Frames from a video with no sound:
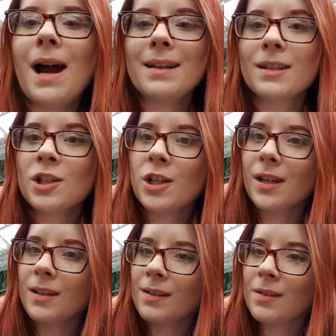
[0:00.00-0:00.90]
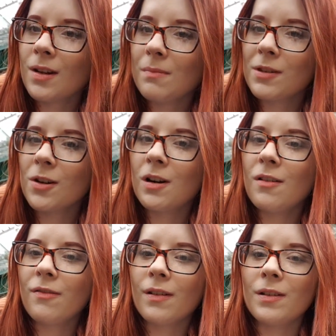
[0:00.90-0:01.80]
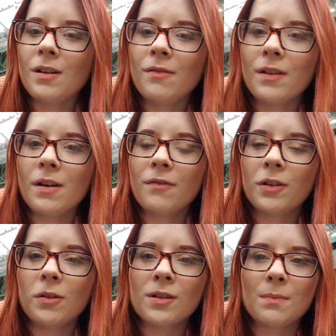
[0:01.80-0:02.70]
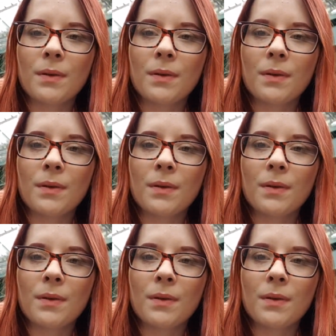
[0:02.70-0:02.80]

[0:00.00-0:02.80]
kind of shaken, so I'm sorry if the video is a